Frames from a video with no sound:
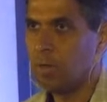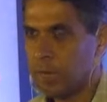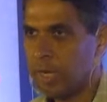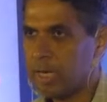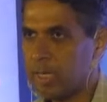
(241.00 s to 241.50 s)

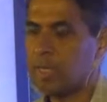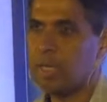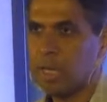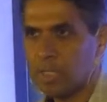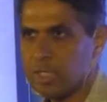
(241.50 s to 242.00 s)

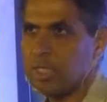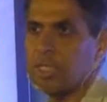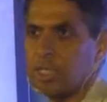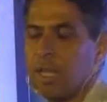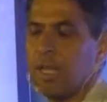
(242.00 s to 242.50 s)
wait and see
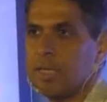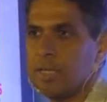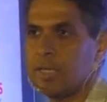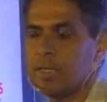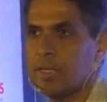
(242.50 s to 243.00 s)
this
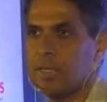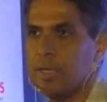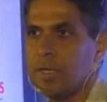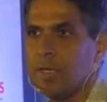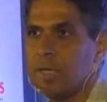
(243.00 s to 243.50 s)
slide.
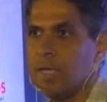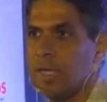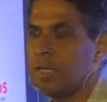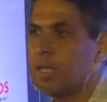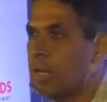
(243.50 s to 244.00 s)

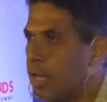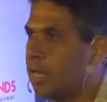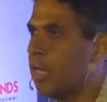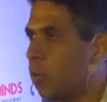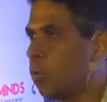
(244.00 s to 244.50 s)
It
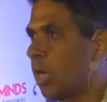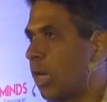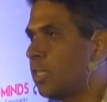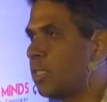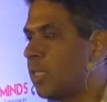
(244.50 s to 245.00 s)
clearly
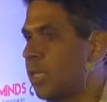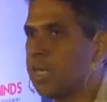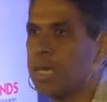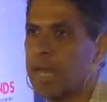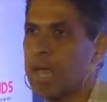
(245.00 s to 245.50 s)
outlines
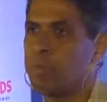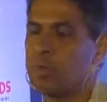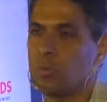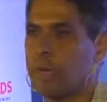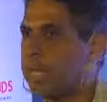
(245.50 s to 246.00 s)
it can
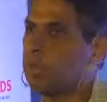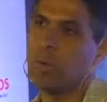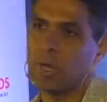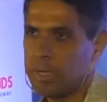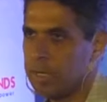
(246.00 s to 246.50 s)
happen to
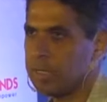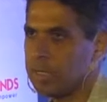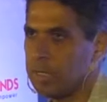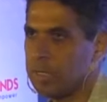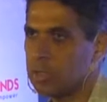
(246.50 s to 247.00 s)
anyone.
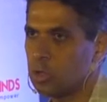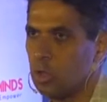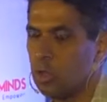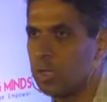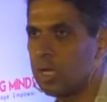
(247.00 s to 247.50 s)

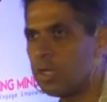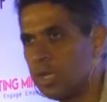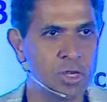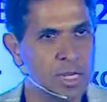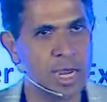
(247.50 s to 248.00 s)
So there are
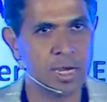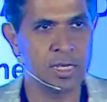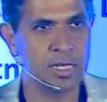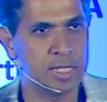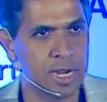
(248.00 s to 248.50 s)

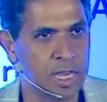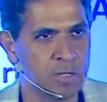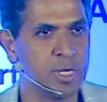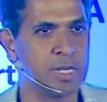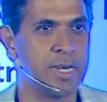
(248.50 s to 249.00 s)
categories that has
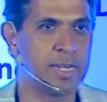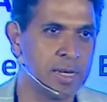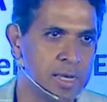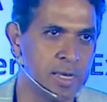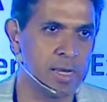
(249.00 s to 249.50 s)
been created
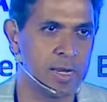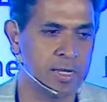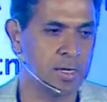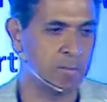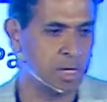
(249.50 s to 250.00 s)
here.
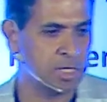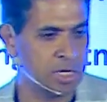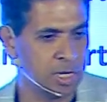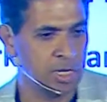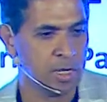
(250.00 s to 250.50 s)
Actually.
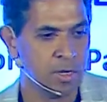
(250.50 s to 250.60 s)
Basically,